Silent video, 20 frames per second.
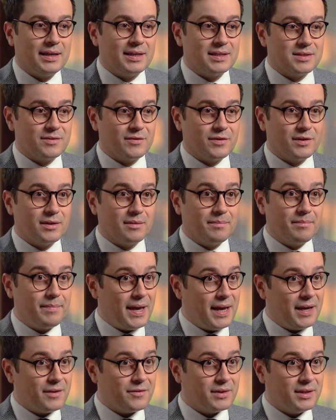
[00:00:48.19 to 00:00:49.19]
is for
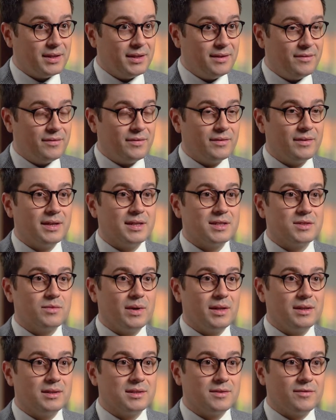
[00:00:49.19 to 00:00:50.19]
pain relief as
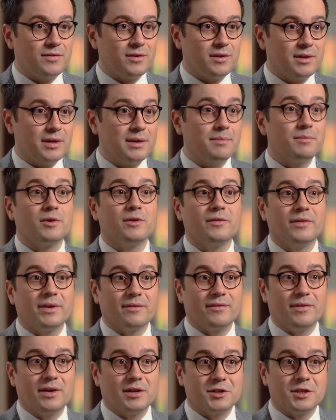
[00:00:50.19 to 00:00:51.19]
well as for
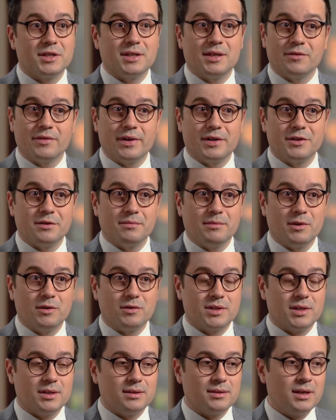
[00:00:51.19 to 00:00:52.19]
improving function and range of
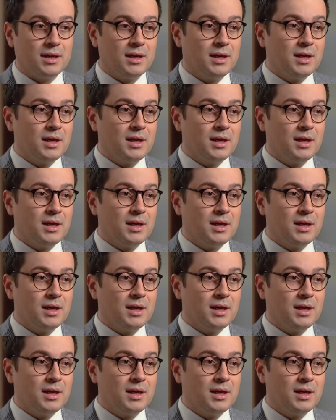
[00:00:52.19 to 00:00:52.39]
motion.